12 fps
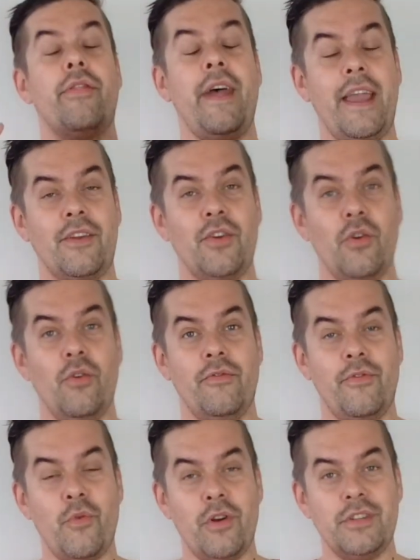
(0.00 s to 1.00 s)
Thank you
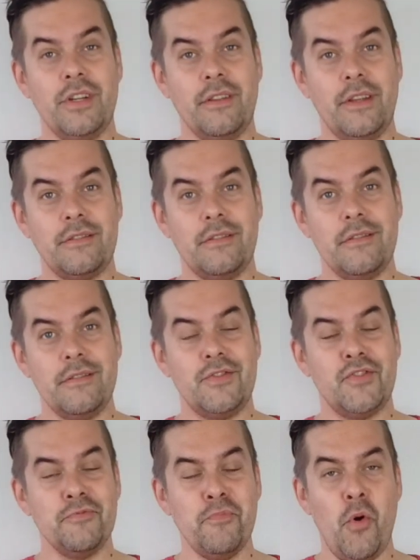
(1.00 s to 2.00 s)
for watching this
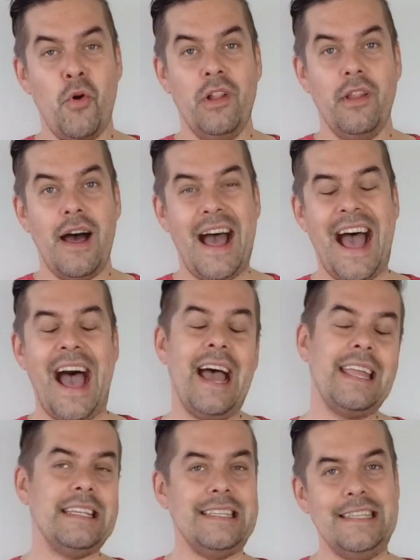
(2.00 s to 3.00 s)
small
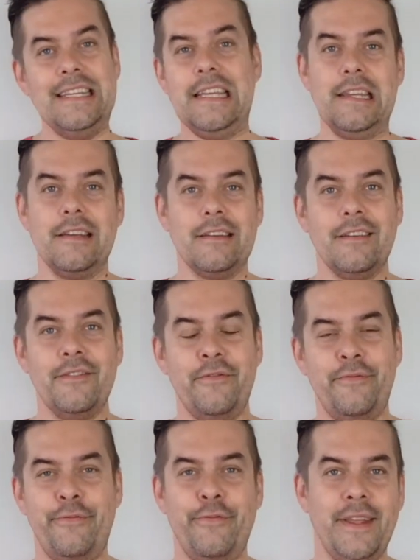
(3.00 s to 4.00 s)
idea
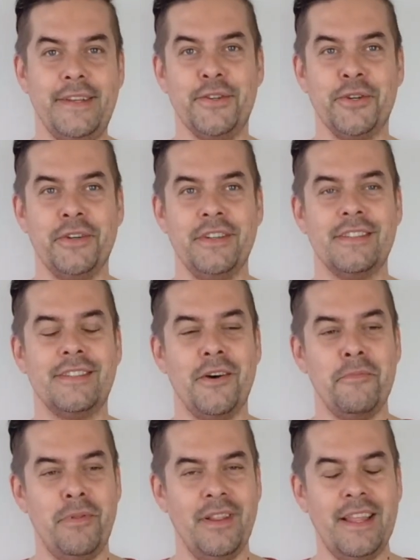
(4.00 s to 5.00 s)
video.
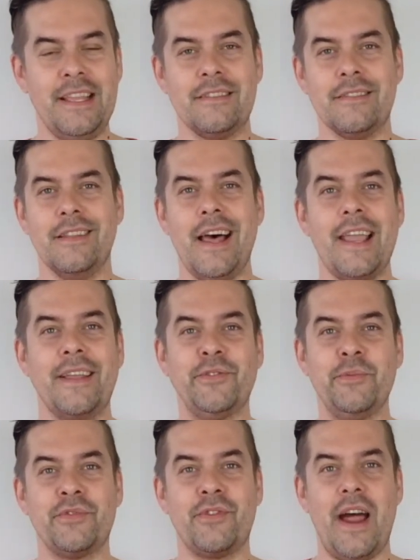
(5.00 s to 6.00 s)
So please like
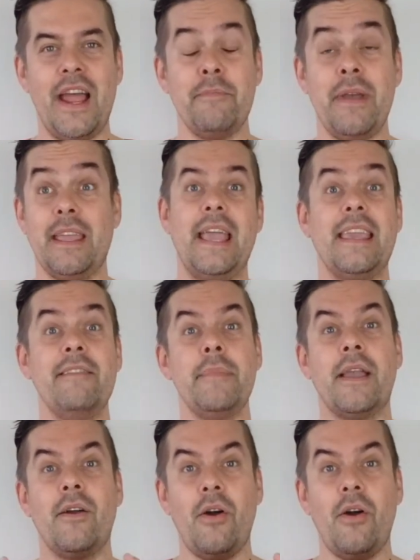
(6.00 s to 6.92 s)
and subscribe and give me